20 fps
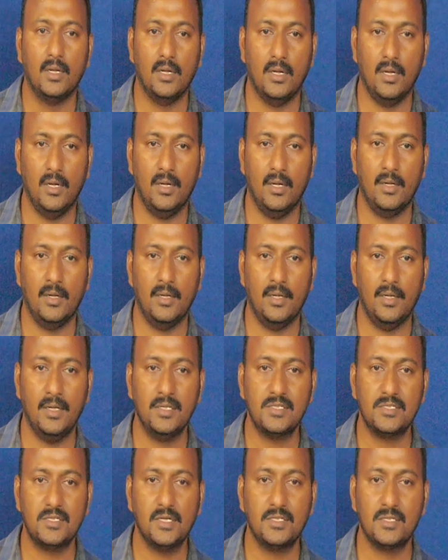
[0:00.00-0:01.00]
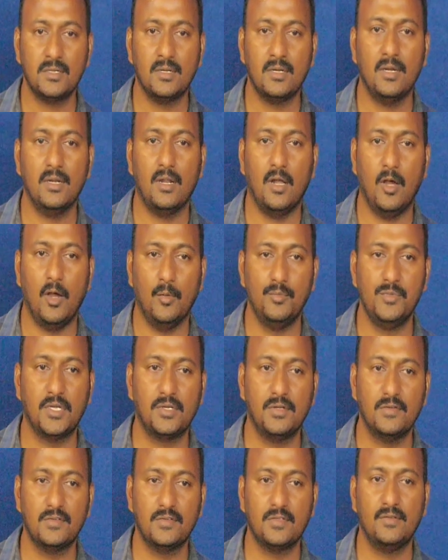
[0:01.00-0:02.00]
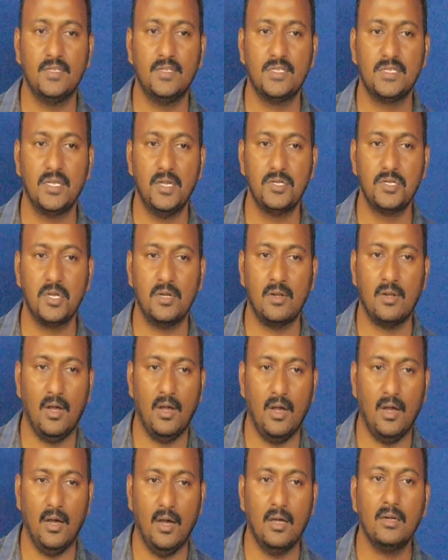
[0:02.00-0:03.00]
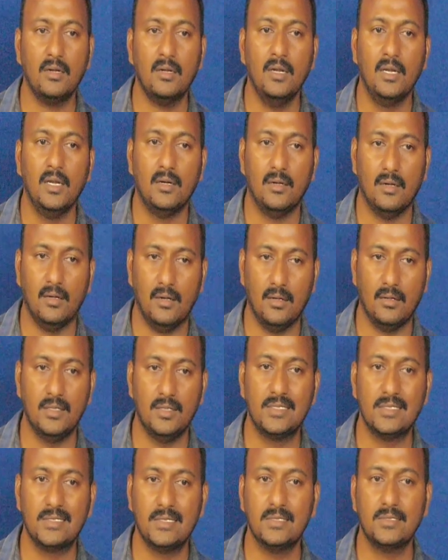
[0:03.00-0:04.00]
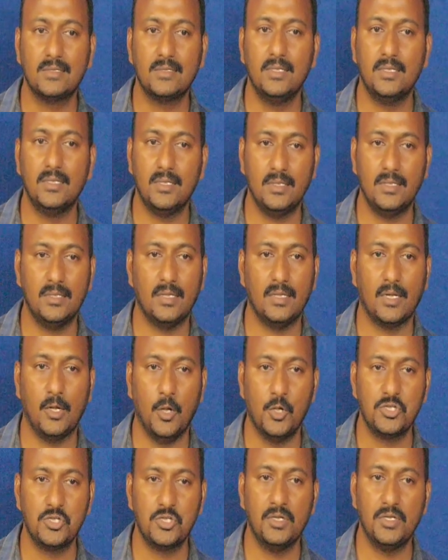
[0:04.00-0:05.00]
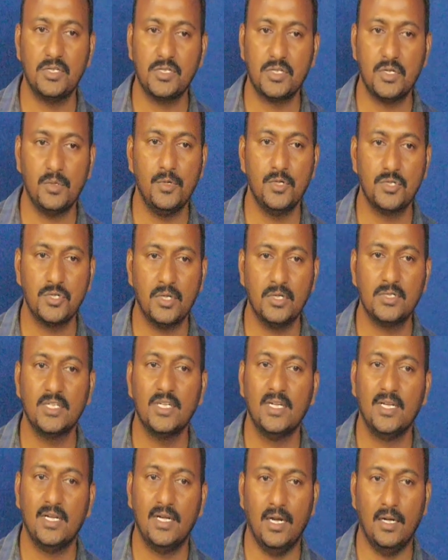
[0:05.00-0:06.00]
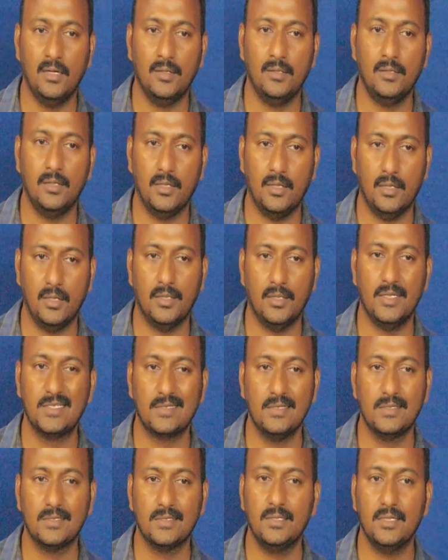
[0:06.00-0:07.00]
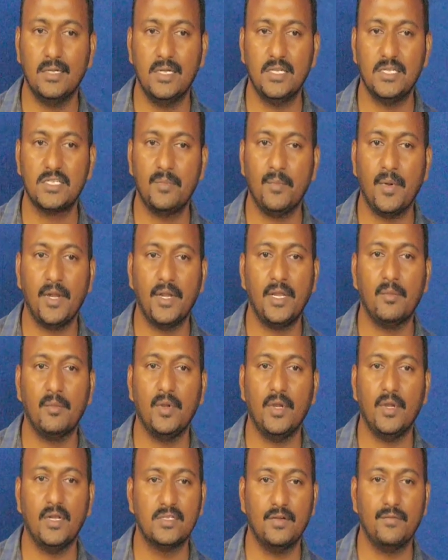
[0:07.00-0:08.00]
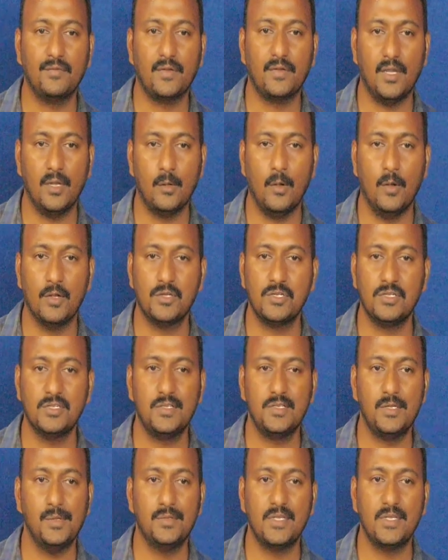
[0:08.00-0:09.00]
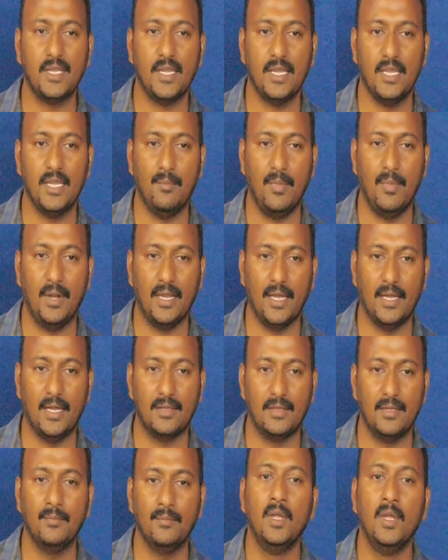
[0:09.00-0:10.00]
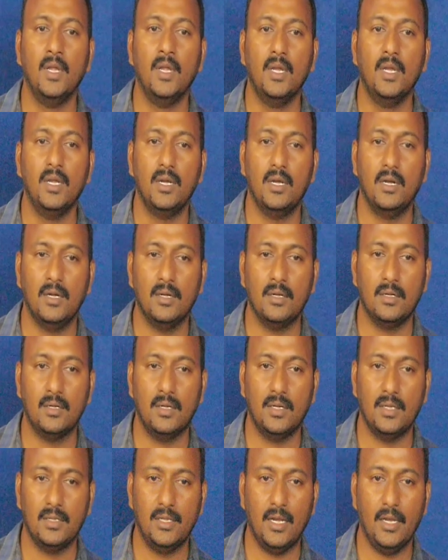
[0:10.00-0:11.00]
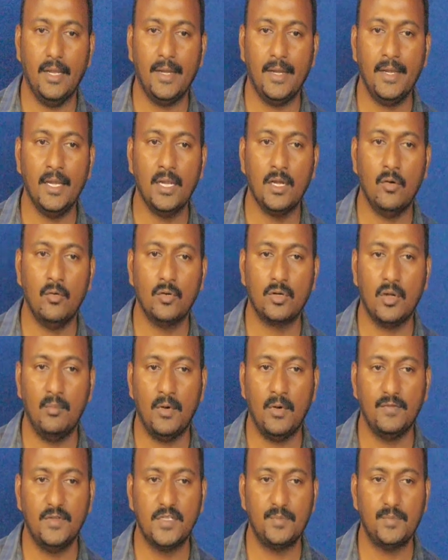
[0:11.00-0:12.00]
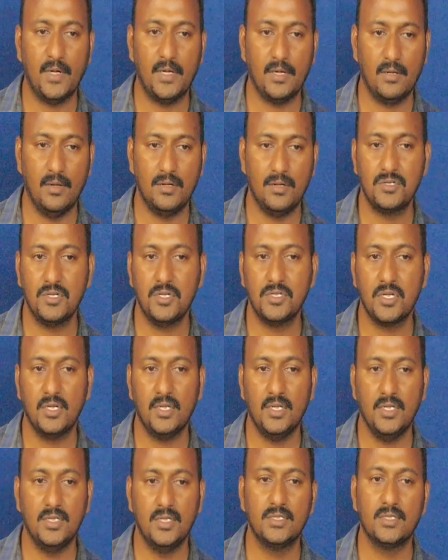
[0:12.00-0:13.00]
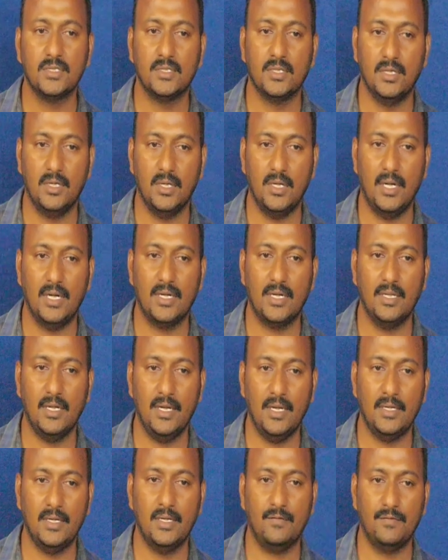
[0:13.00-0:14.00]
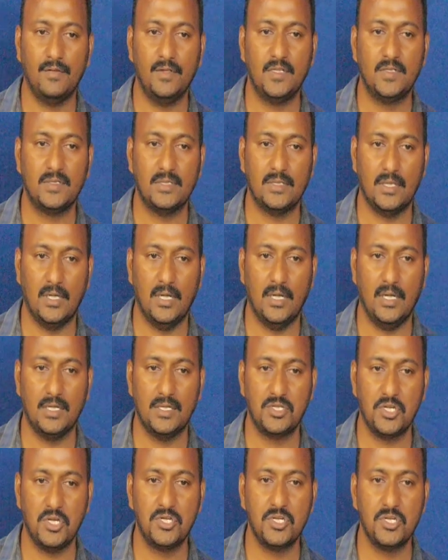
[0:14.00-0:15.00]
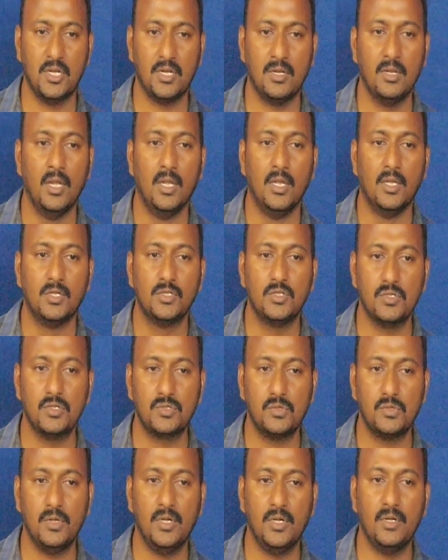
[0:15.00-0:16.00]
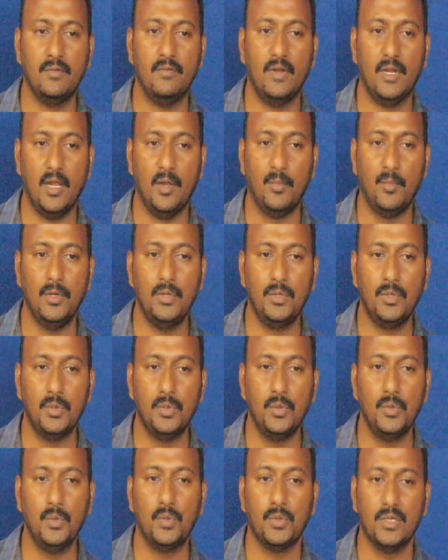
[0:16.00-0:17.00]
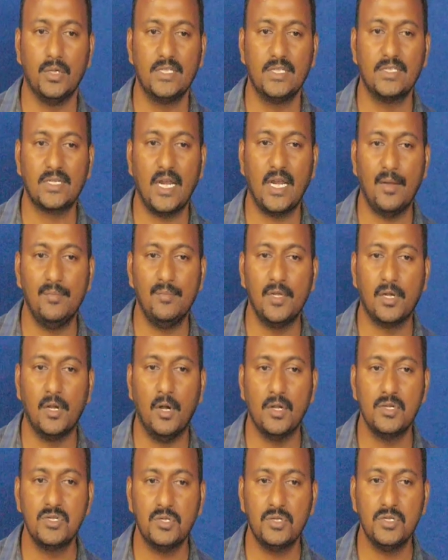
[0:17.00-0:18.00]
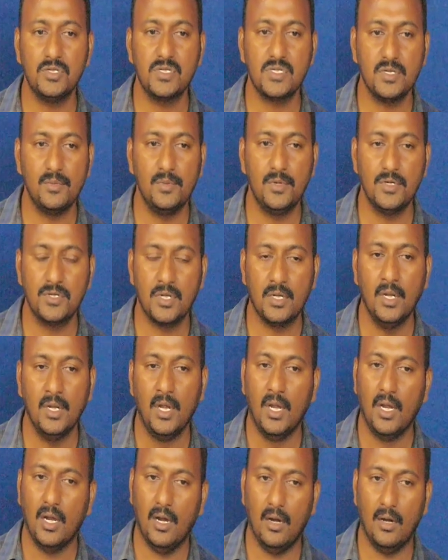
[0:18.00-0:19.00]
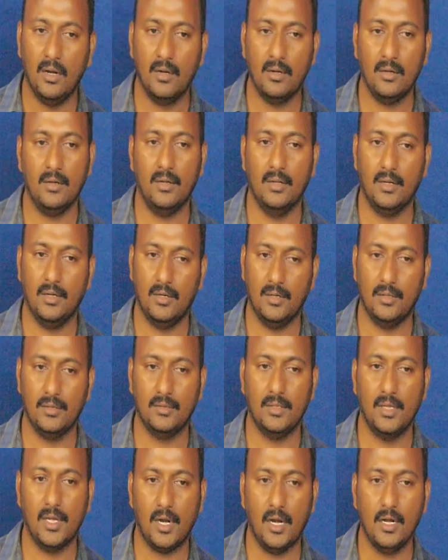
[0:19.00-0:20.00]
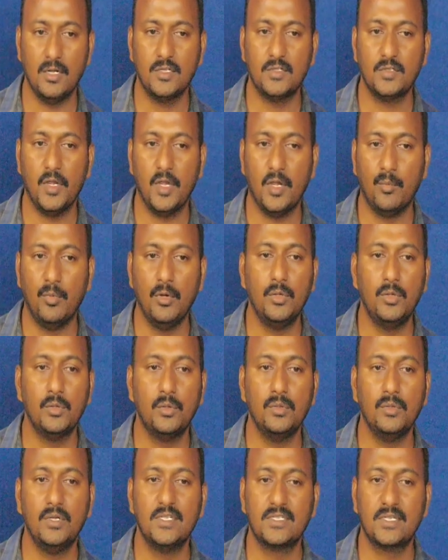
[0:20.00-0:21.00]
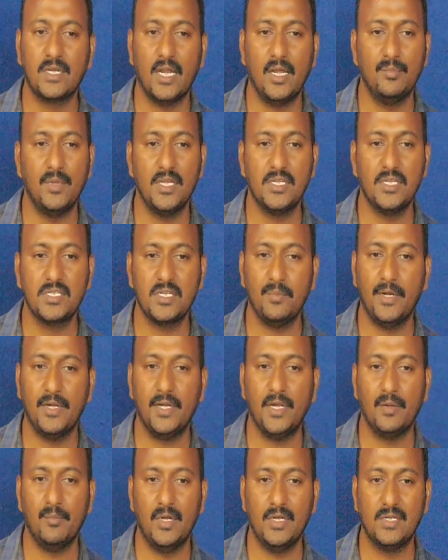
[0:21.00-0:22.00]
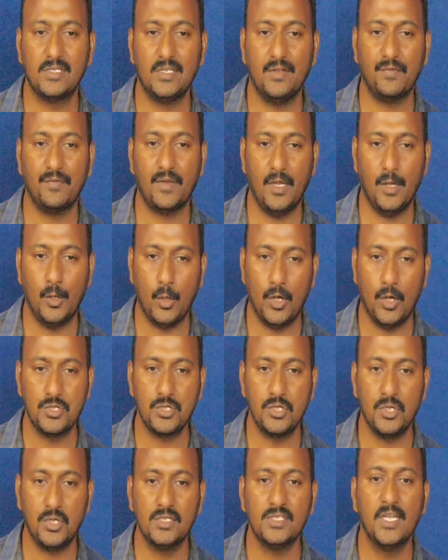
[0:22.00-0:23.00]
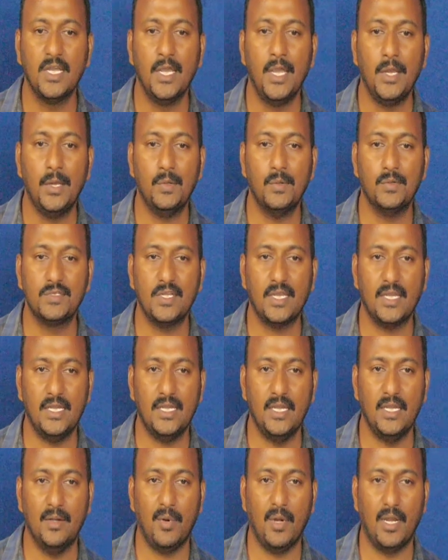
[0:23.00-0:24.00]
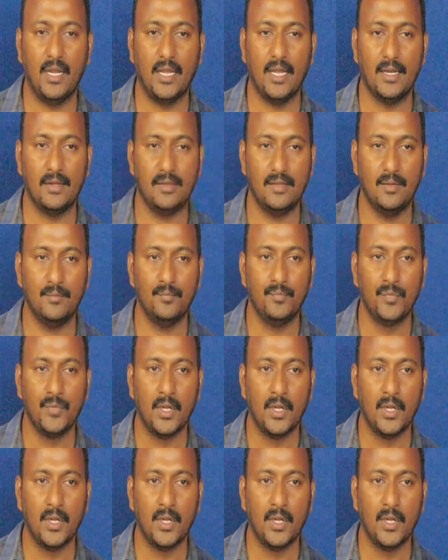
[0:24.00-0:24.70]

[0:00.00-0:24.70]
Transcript: And the instructional objectives of this session are discuss the Gaussian distributions and discuss the estimating means of K Gaussians using EM algorithm. And the learning outcome of this particular session is at the end of this session, so student will able to describe the Gaussian distribution, and they are also able to describe the estimating means of K Gaussians using EM algorithm.